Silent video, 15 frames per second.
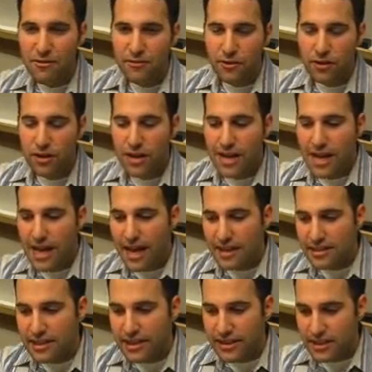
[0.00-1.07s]
over
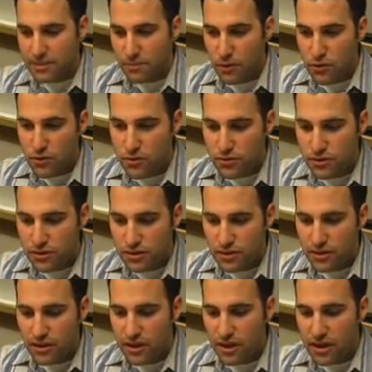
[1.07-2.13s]
has to expose
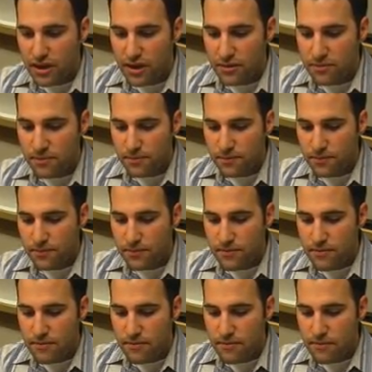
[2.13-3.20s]

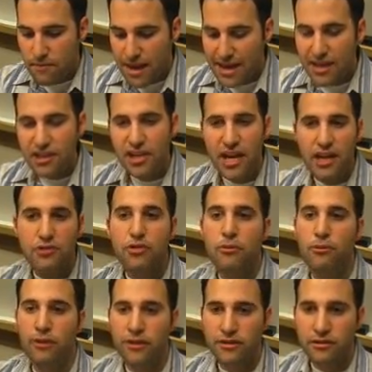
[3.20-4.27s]
managed entry
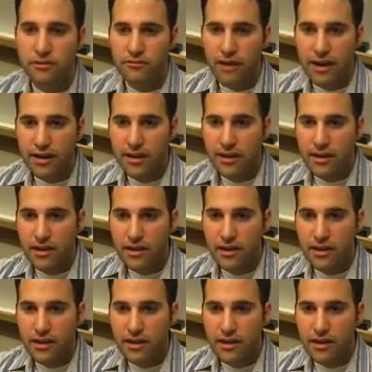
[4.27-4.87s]
points, right?